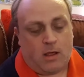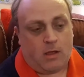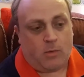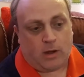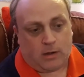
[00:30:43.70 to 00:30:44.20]

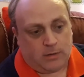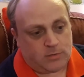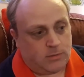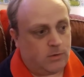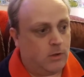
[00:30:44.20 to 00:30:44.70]
White
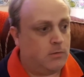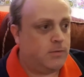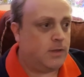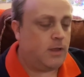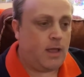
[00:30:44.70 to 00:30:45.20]
Cliffs of
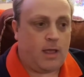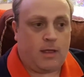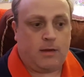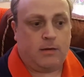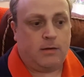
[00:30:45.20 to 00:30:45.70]
Dover
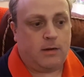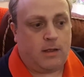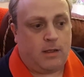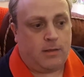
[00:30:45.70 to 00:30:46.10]
and